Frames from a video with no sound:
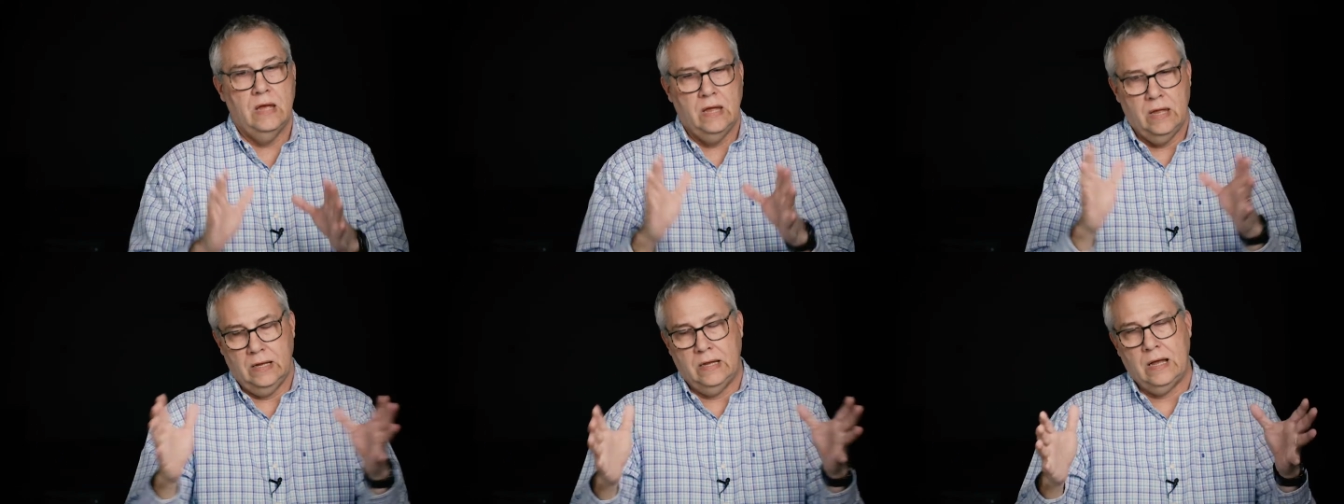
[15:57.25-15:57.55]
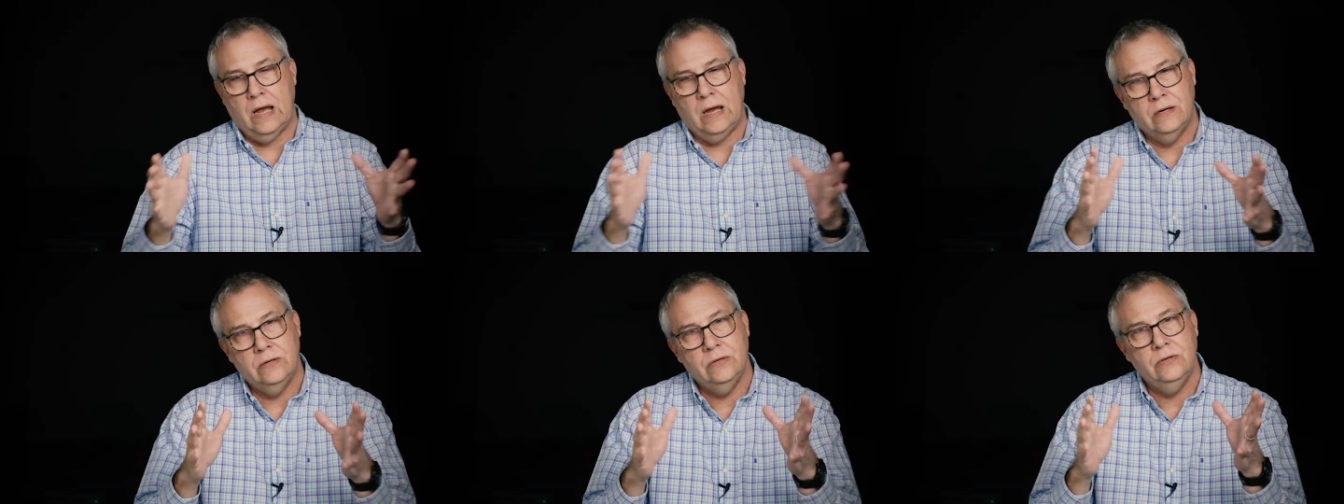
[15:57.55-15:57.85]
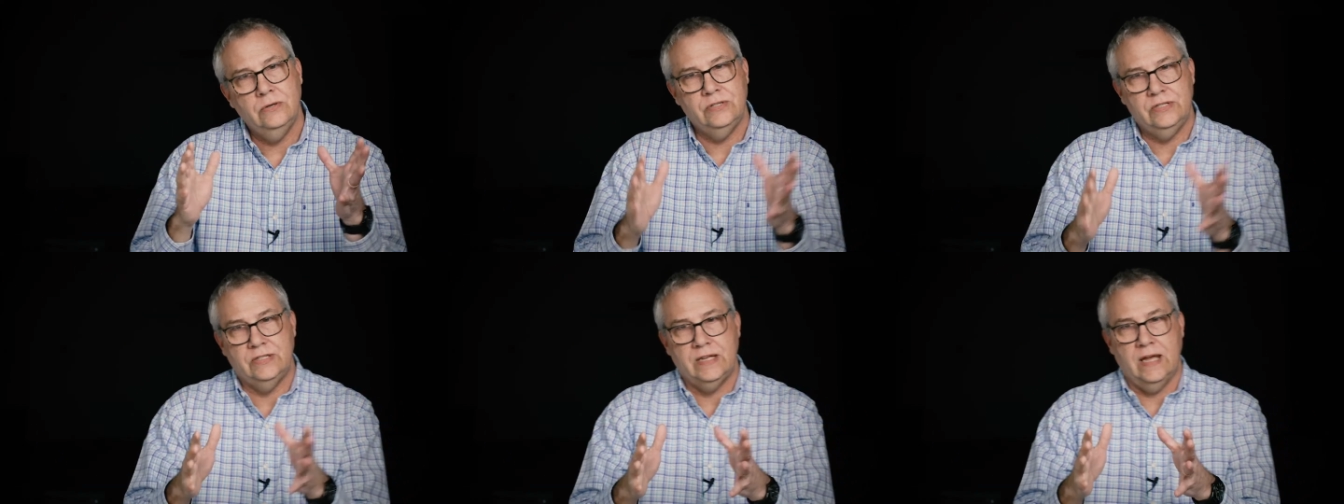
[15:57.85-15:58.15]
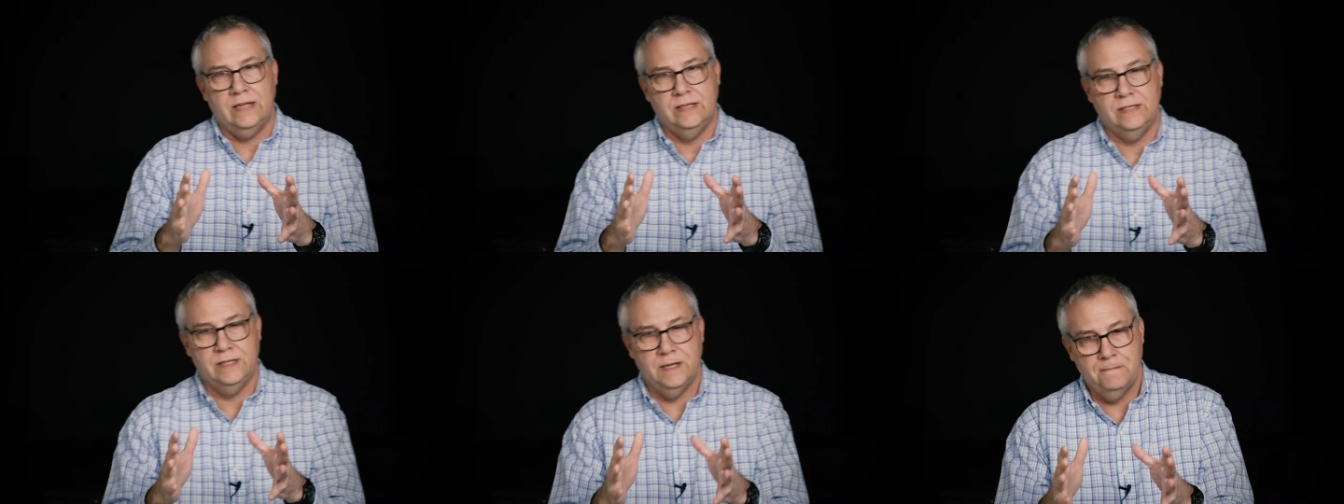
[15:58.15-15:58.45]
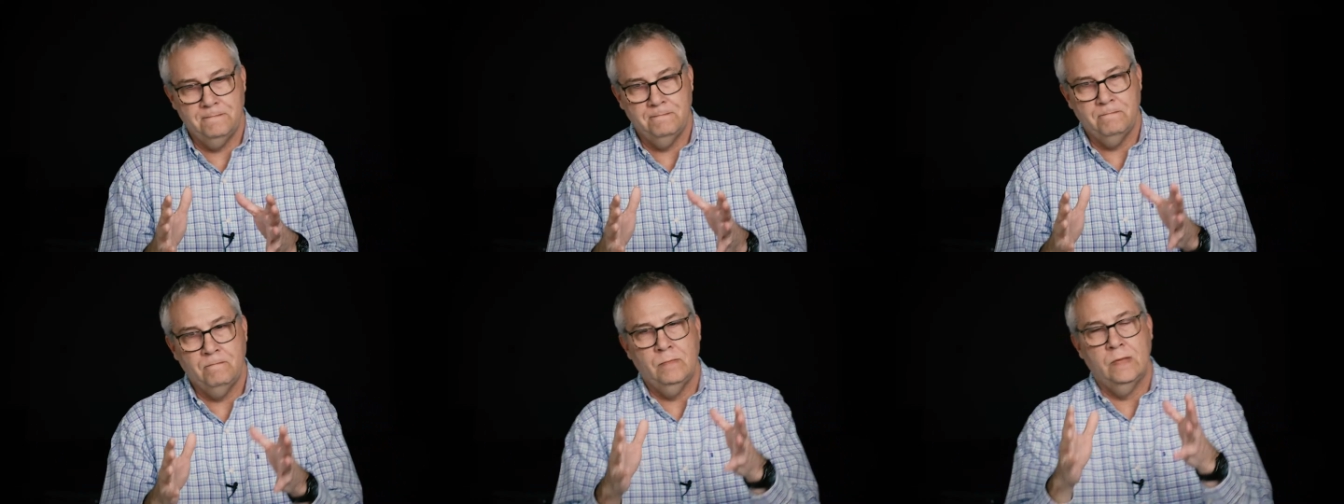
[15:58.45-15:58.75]
A God who says,
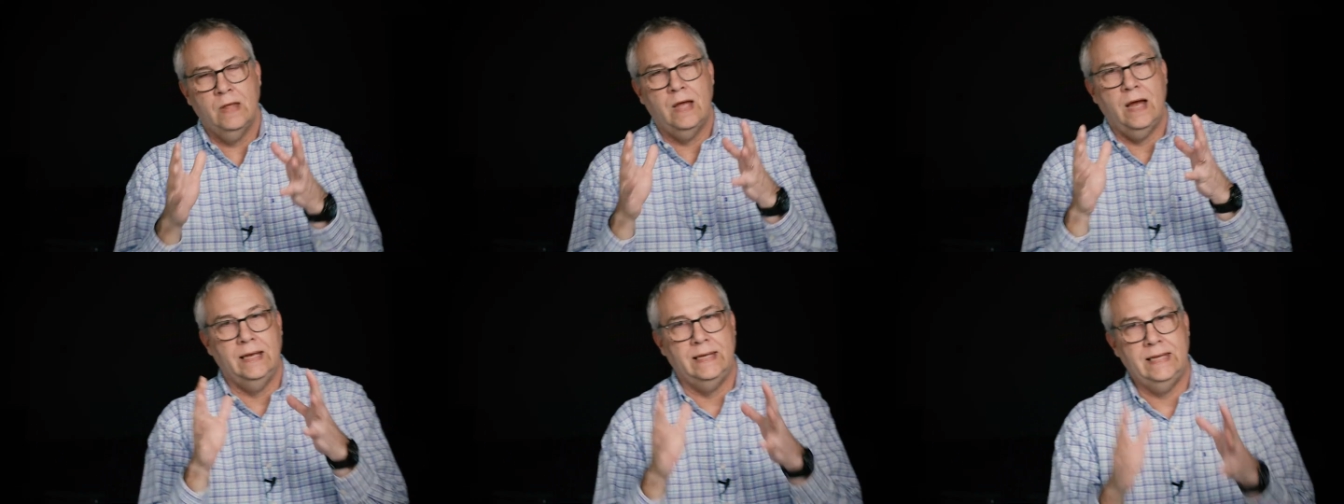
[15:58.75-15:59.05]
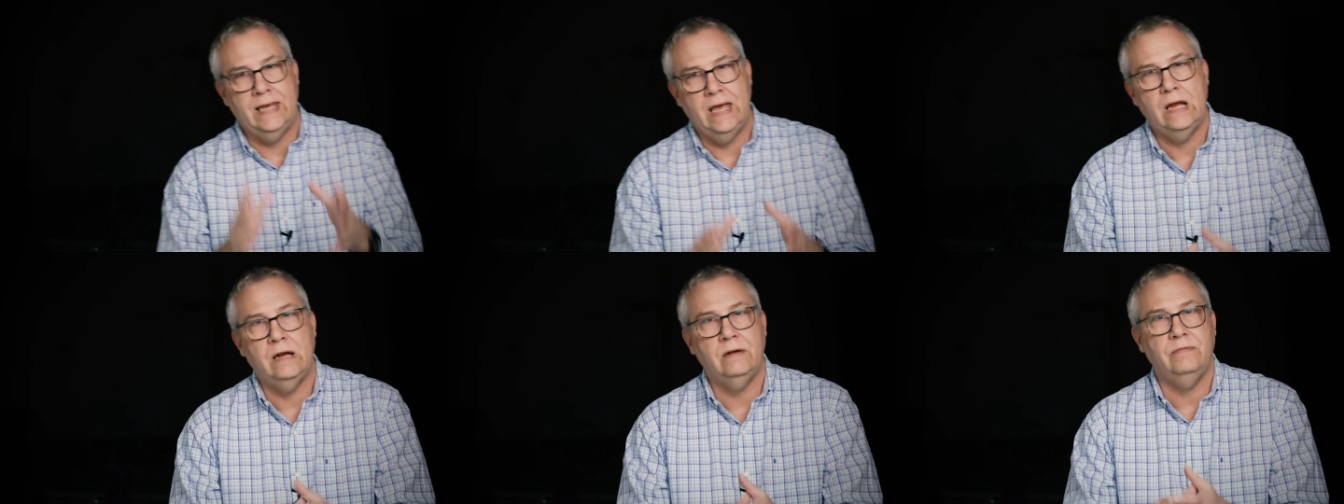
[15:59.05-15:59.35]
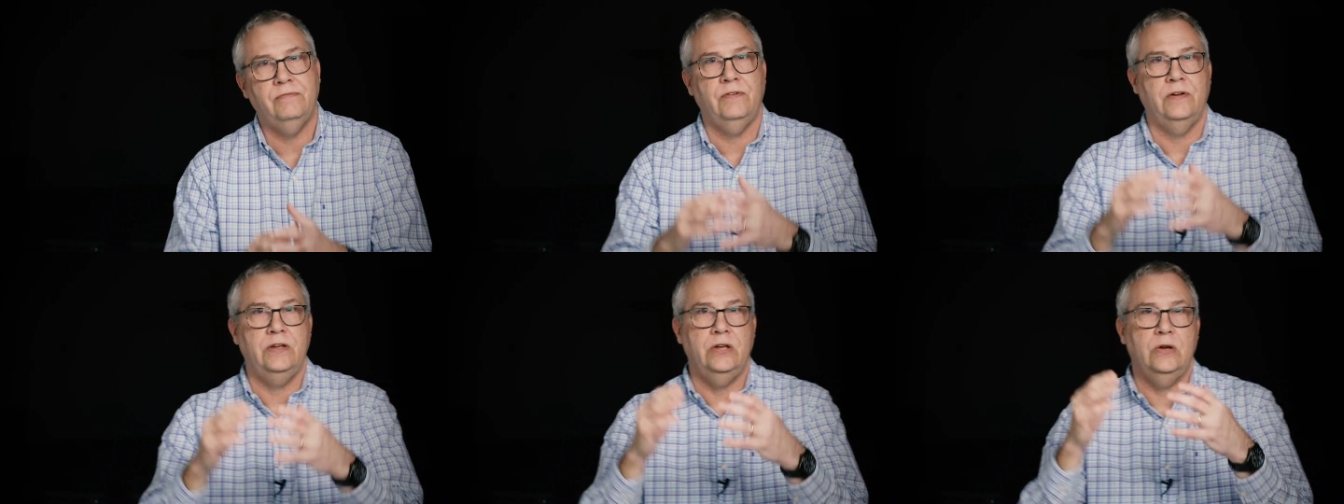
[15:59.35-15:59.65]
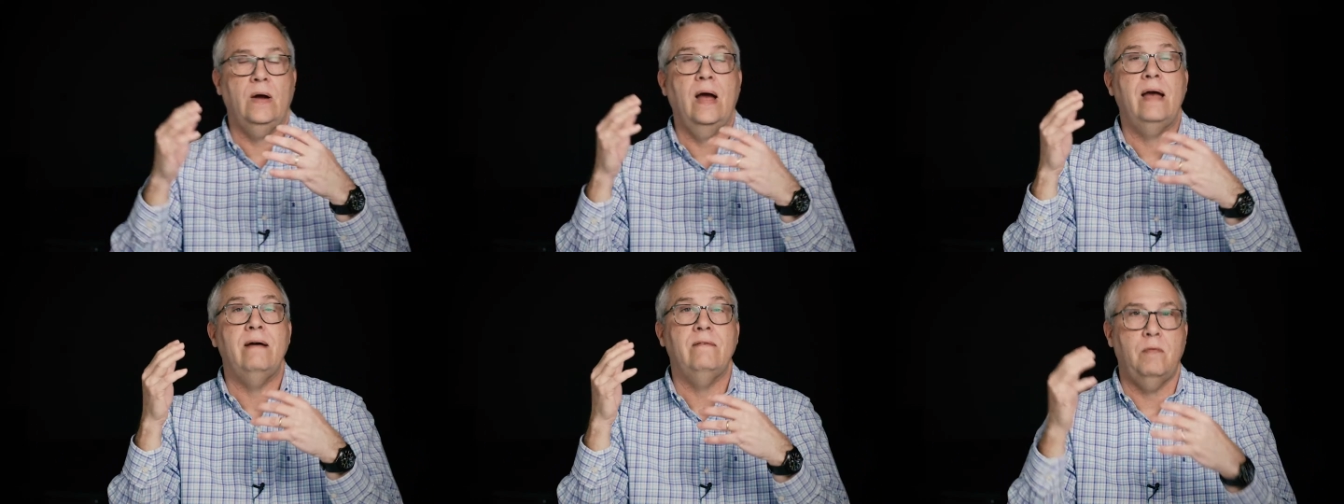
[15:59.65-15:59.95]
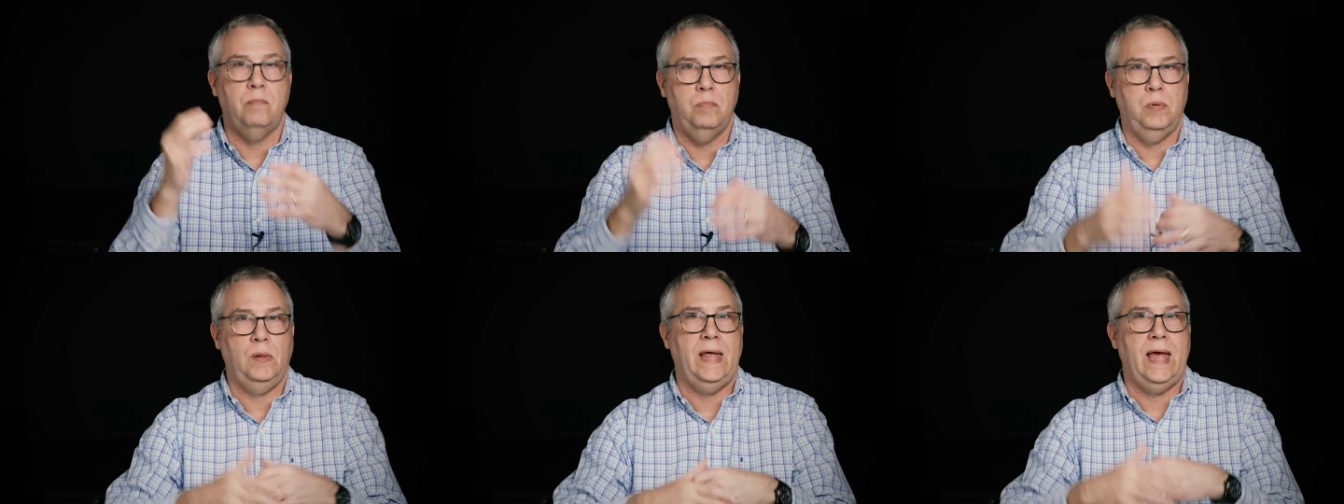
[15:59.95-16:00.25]
I care for you. I have
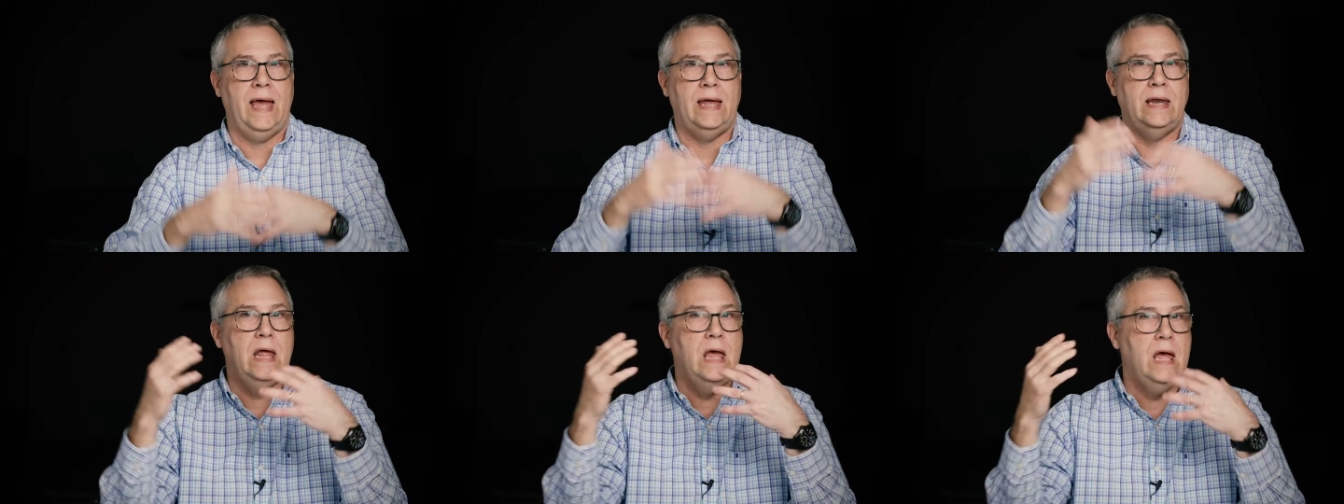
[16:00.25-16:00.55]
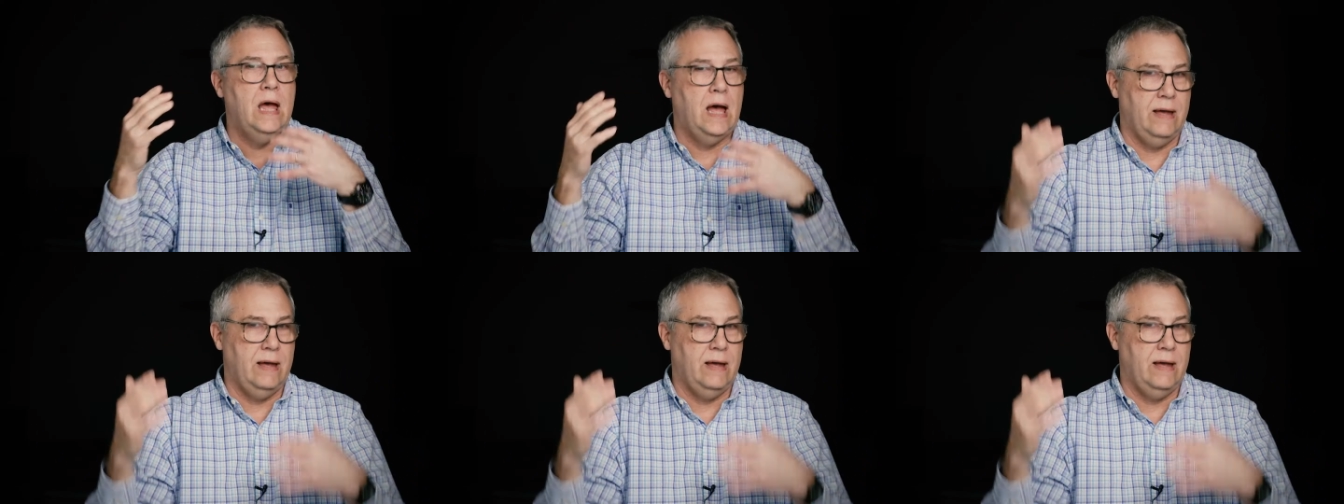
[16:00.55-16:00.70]
a plan.